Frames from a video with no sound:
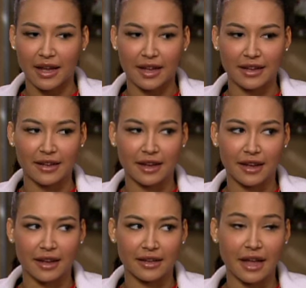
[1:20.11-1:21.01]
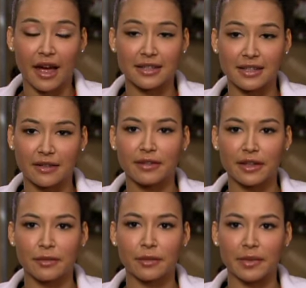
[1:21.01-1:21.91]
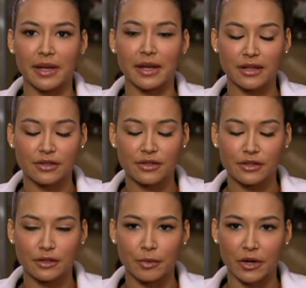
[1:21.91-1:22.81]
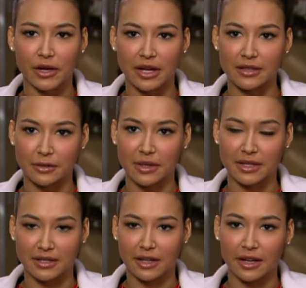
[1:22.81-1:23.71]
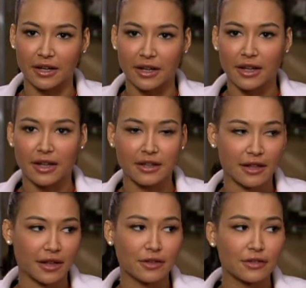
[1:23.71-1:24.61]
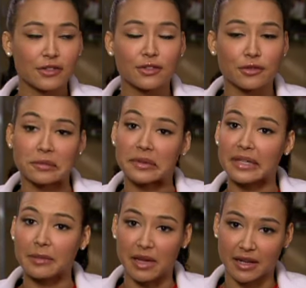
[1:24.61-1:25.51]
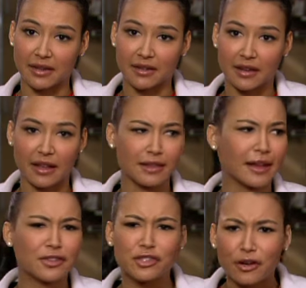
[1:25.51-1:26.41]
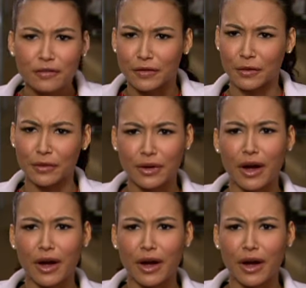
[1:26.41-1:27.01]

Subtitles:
And yeah, I definitely will be super into it this year, like screaming and like junk food.